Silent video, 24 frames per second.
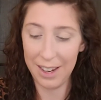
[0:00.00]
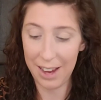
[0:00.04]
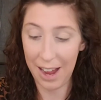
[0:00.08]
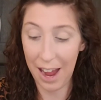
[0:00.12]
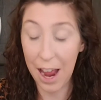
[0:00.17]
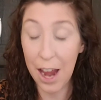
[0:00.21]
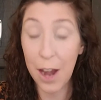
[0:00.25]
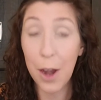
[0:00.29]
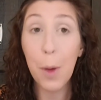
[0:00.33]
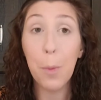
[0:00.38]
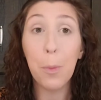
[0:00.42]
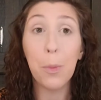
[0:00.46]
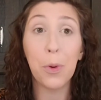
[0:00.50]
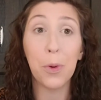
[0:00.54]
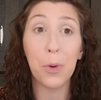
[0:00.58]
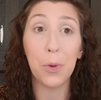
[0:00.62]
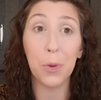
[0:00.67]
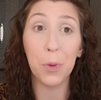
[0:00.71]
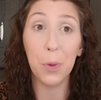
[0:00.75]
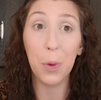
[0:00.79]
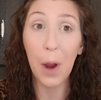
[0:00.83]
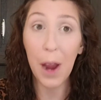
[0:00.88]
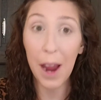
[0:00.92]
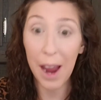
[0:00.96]
and
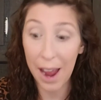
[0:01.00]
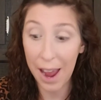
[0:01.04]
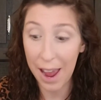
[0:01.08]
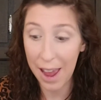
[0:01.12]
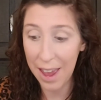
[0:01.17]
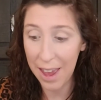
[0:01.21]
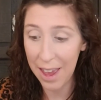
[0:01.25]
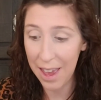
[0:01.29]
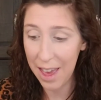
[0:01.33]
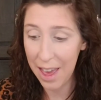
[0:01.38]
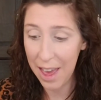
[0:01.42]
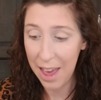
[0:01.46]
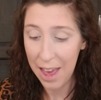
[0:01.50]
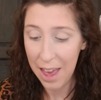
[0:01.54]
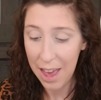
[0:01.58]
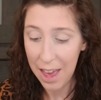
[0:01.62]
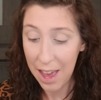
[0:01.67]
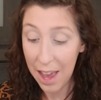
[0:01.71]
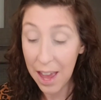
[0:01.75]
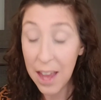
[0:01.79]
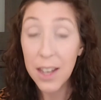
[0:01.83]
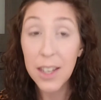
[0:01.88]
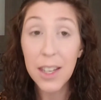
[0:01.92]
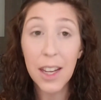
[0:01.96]
pray
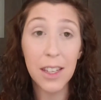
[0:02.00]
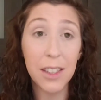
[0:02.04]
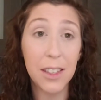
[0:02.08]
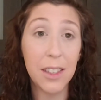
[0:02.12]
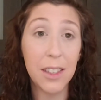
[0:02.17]
it does